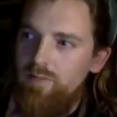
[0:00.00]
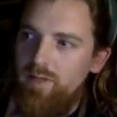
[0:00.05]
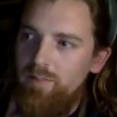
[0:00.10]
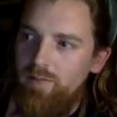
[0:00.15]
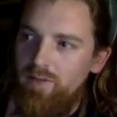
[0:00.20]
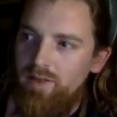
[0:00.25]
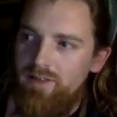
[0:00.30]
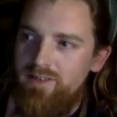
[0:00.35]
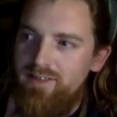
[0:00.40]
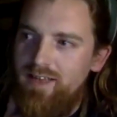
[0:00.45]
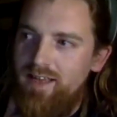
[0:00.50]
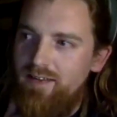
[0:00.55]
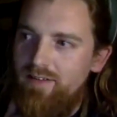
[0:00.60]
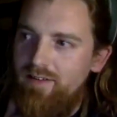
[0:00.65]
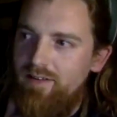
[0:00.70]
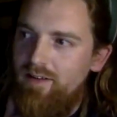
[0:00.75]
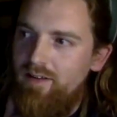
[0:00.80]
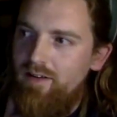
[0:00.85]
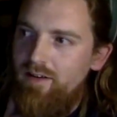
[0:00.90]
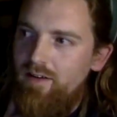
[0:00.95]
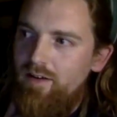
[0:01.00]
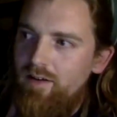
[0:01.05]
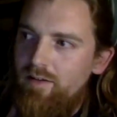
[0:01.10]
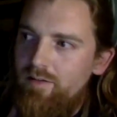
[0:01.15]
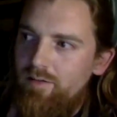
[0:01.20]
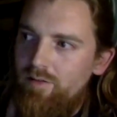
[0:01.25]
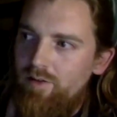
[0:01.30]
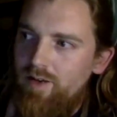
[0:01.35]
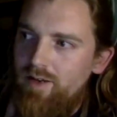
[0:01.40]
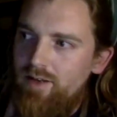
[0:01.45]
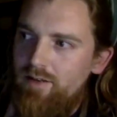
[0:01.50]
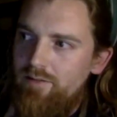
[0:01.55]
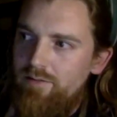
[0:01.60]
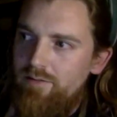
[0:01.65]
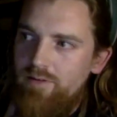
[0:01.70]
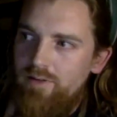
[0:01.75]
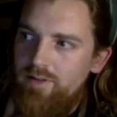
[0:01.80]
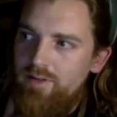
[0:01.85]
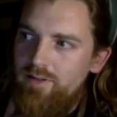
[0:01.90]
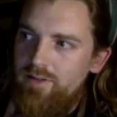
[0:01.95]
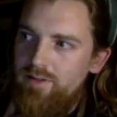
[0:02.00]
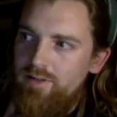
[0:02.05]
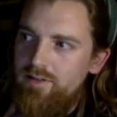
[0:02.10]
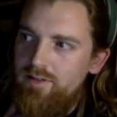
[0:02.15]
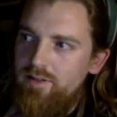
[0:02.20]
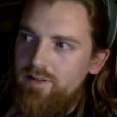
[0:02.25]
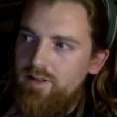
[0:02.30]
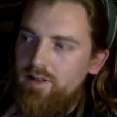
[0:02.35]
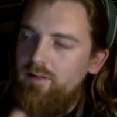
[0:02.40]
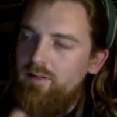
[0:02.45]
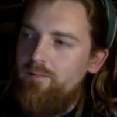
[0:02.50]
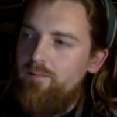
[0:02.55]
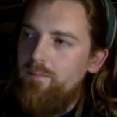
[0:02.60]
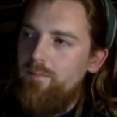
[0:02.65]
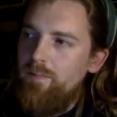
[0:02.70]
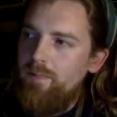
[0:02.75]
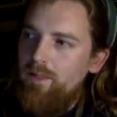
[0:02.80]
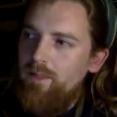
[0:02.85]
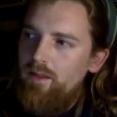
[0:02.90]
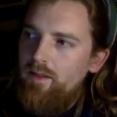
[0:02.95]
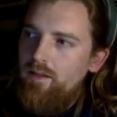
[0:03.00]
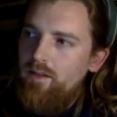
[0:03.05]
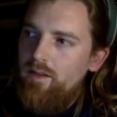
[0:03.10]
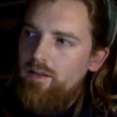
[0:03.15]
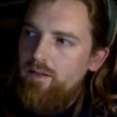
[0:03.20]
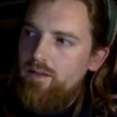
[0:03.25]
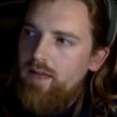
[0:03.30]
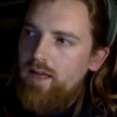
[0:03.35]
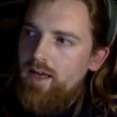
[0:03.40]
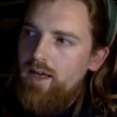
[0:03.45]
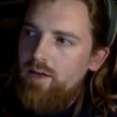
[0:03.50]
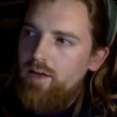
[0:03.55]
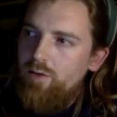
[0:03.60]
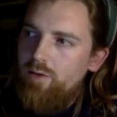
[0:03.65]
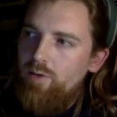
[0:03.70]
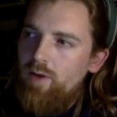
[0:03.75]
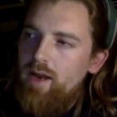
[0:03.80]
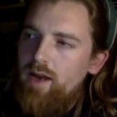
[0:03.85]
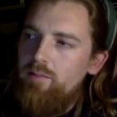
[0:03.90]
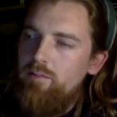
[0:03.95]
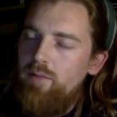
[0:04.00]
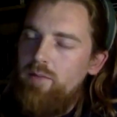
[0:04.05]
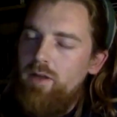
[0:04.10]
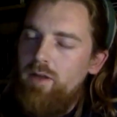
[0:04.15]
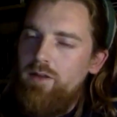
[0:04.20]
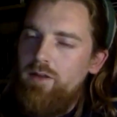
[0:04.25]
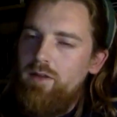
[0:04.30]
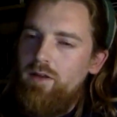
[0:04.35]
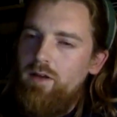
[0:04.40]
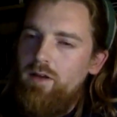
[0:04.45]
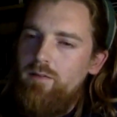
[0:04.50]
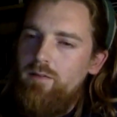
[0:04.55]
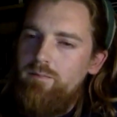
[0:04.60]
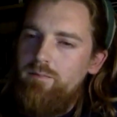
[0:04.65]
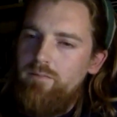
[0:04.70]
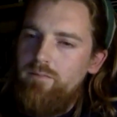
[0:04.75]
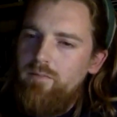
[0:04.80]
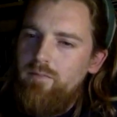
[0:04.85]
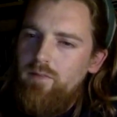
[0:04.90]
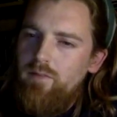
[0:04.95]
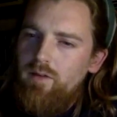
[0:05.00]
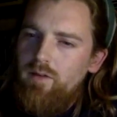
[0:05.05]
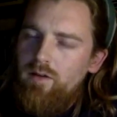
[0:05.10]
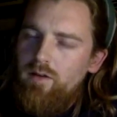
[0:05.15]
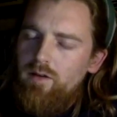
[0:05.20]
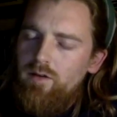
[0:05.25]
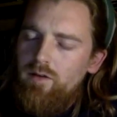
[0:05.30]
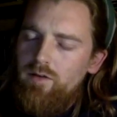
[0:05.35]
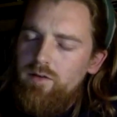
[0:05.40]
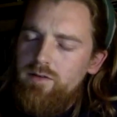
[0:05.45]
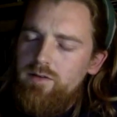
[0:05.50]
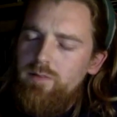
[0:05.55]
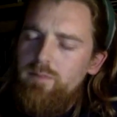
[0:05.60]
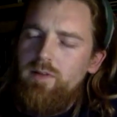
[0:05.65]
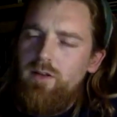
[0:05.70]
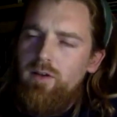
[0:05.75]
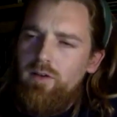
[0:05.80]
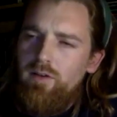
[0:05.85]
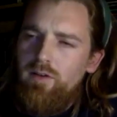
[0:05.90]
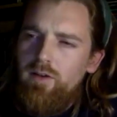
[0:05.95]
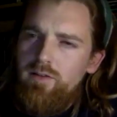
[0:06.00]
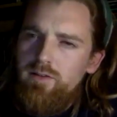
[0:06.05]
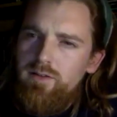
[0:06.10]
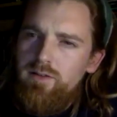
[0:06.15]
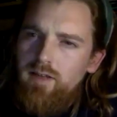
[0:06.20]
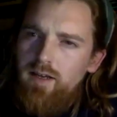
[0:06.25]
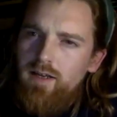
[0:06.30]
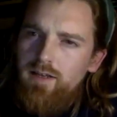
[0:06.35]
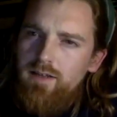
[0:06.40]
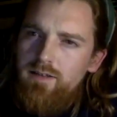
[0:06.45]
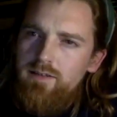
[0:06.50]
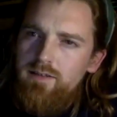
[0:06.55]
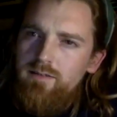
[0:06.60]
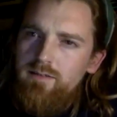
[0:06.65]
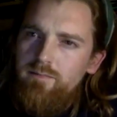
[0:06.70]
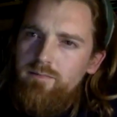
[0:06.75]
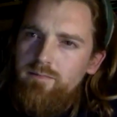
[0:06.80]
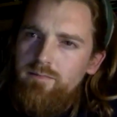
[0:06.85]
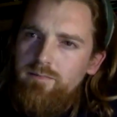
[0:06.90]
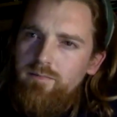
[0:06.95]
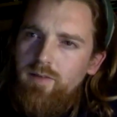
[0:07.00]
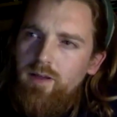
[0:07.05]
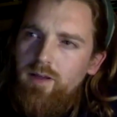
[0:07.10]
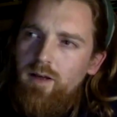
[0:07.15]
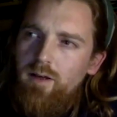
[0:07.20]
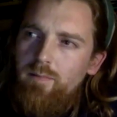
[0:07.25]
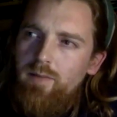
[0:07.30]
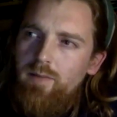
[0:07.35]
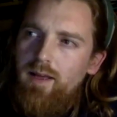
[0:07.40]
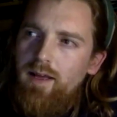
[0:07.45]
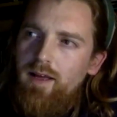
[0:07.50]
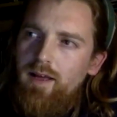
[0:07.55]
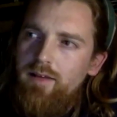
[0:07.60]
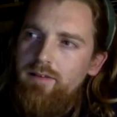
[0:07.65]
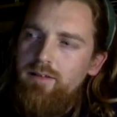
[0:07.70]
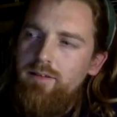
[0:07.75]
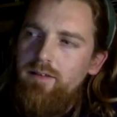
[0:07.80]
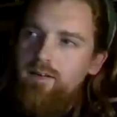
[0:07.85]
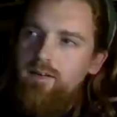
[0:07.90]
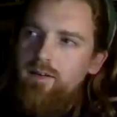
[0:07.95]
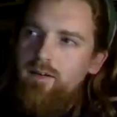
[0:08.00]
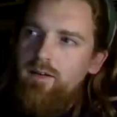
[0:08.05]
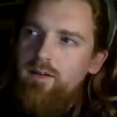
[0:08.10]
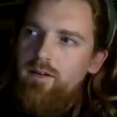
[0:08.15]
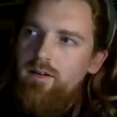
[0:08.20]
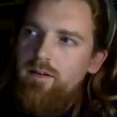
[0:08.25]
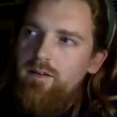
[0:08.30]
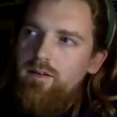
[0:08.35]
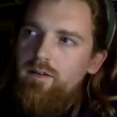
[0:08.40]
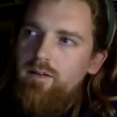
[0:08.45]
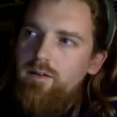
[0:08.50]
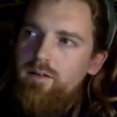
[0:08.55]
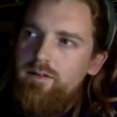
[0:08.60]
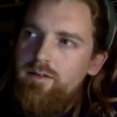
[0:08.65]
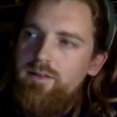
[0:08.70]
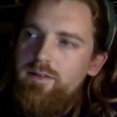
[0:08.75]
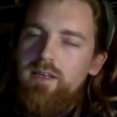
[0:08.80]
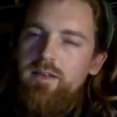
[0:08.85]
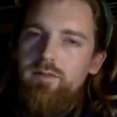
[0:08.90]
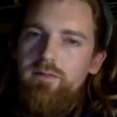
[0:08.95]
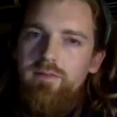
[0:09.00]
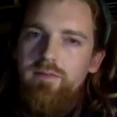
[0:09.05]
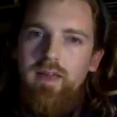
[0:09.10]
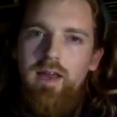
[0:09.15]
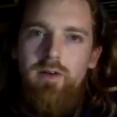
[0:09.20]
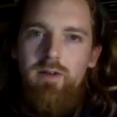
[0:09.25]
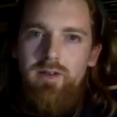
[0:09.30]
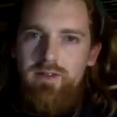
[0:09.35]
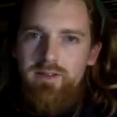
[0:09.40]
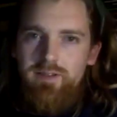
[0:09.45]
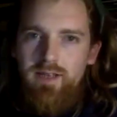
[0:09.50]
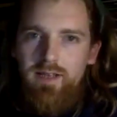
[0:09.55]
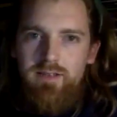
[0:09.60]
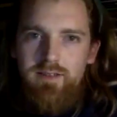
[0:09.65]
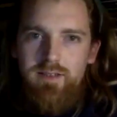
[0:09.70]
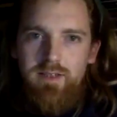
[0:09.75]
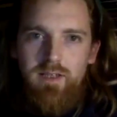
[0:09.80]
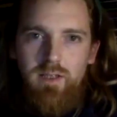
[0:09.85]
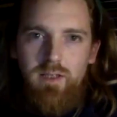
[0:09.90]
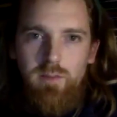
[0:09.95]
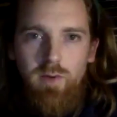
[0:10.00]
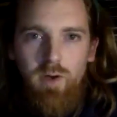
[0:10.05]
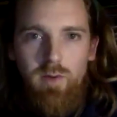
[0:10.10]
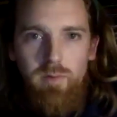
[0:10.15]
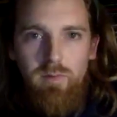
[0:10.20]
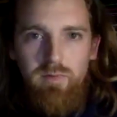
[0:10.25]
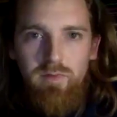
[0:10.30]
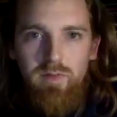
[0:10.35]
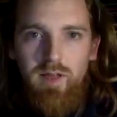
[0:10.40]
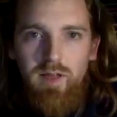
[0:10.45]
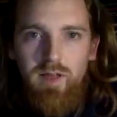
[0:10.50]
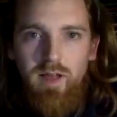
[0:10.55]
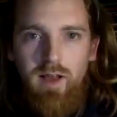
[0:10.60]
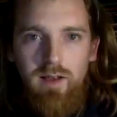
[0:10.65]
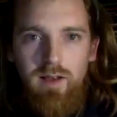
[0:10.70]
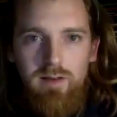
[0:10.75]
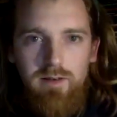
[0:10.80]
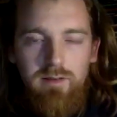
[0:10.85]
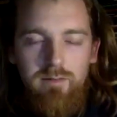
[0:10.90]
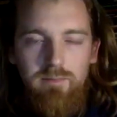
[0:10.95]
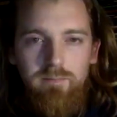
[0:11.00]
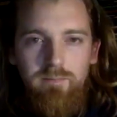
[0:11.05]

people had said for, for instance that their grandmother or something along those lines um, had seen fairies dancing at the bottom of the garden